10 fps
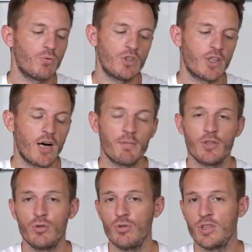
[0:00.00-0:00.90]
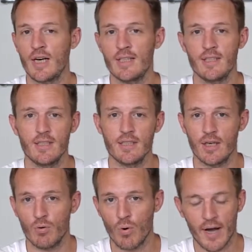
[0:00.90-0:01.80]
which come in two sizes,
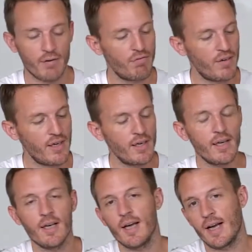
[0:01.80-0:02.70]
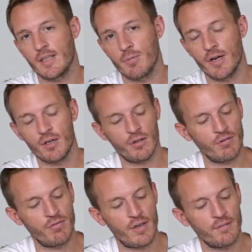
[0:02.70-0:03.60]
a wide fit and a regular
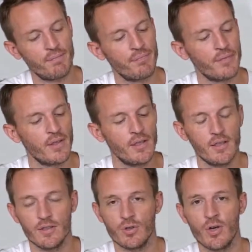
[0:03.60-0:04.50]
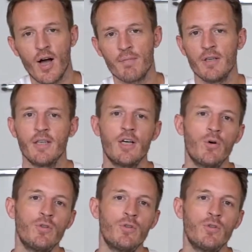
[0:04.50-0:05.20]
fit. So now I'm going to go